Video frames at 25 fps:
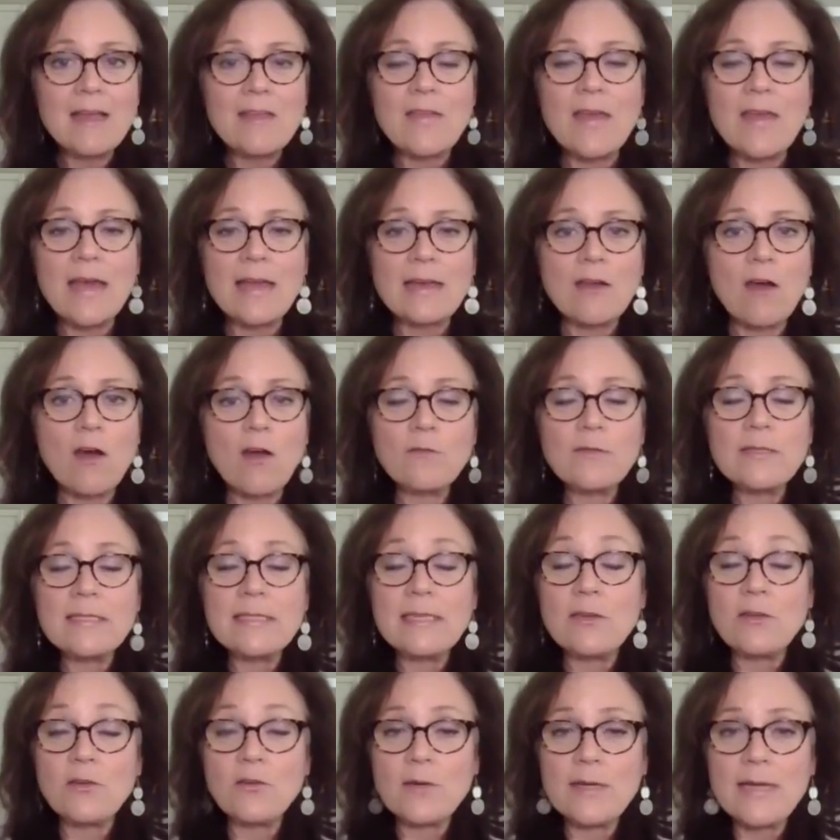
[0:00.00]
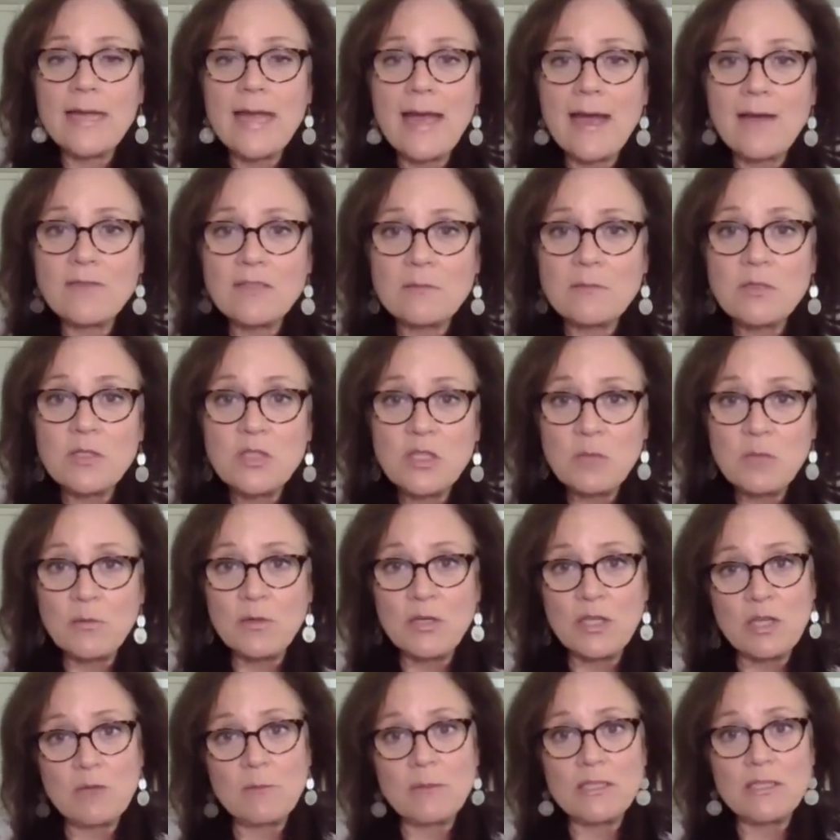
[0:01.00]
that all of a sudden you're going to have some
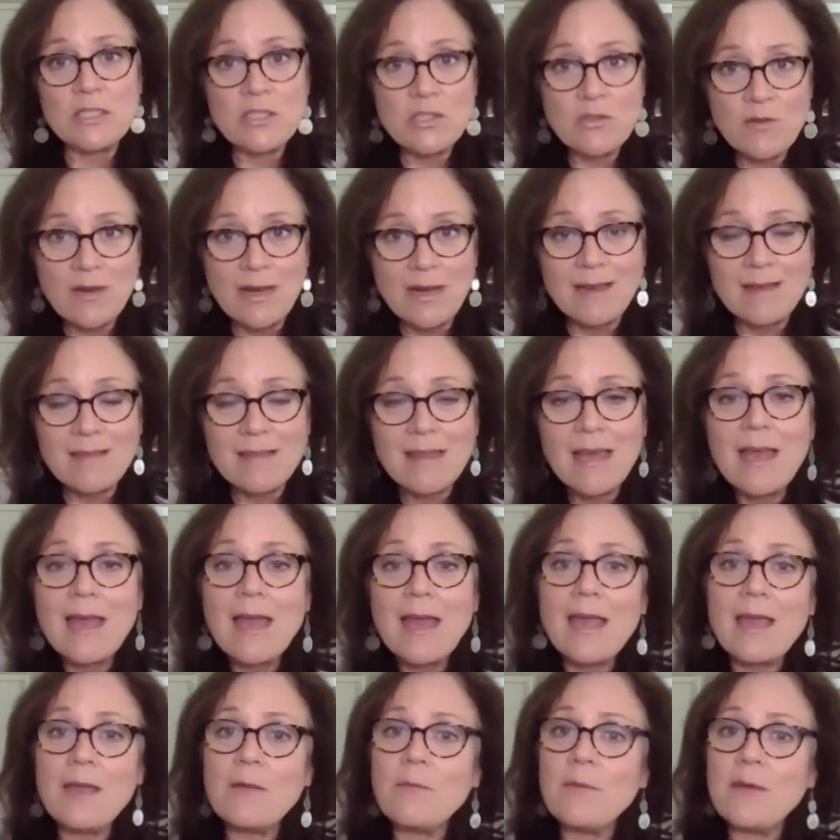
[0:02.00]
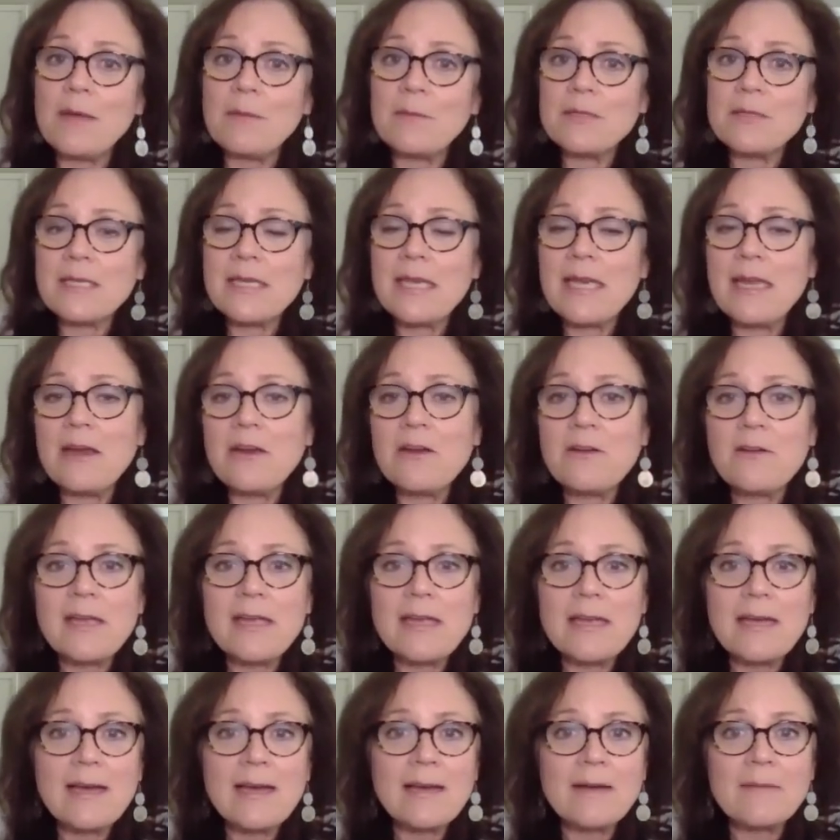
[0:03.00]
superhuman strength and be able to
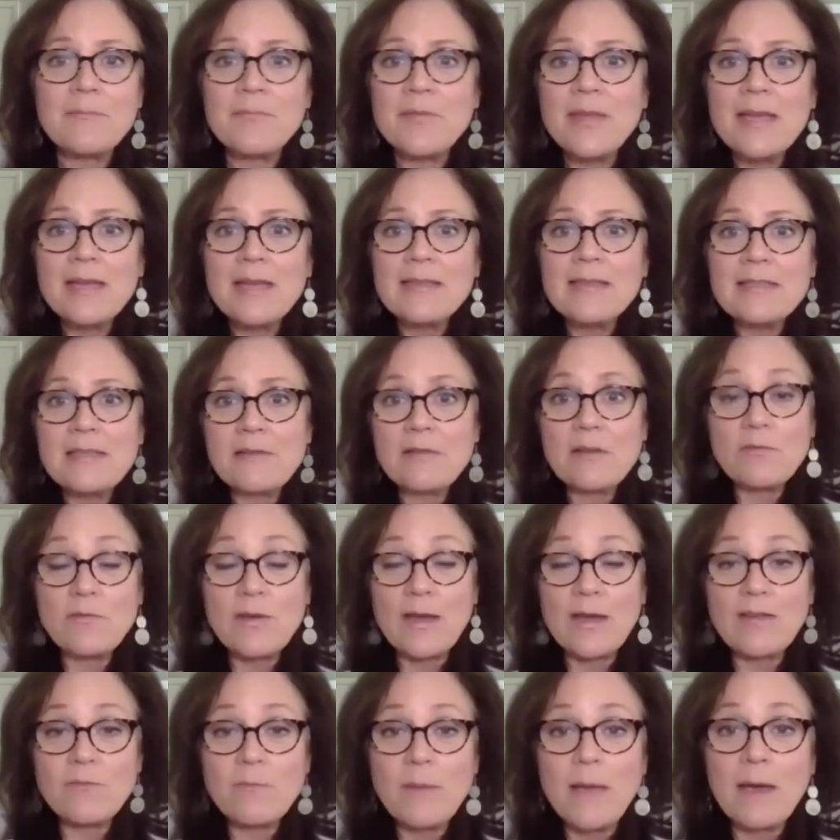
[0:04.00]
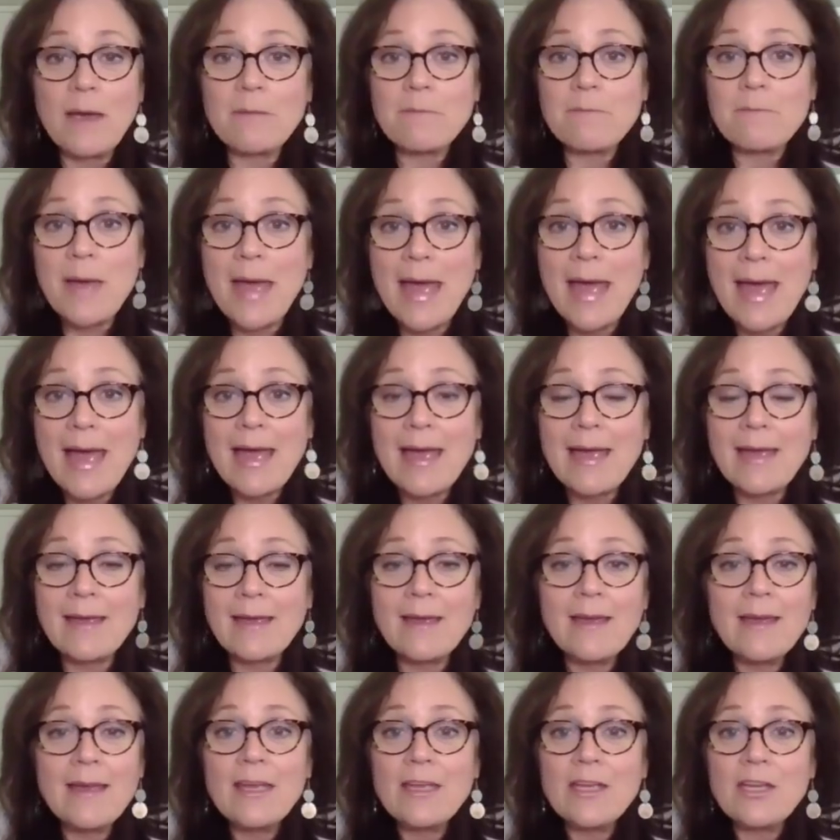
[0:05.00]
carry a 75-pound bag,